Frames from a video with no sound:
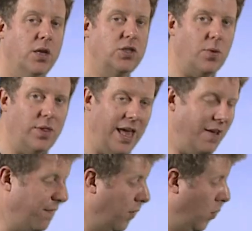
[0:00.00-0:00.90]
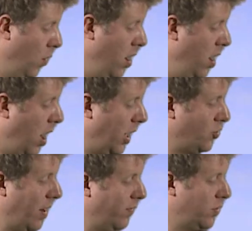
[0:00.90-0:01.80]
So therefore, I
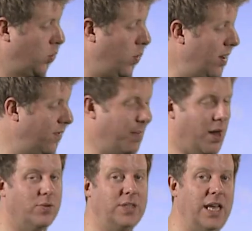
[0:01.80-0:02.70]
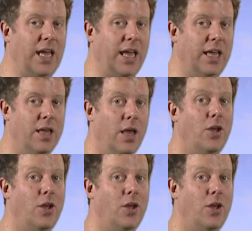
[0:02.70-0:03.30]
travelled 12 miles here,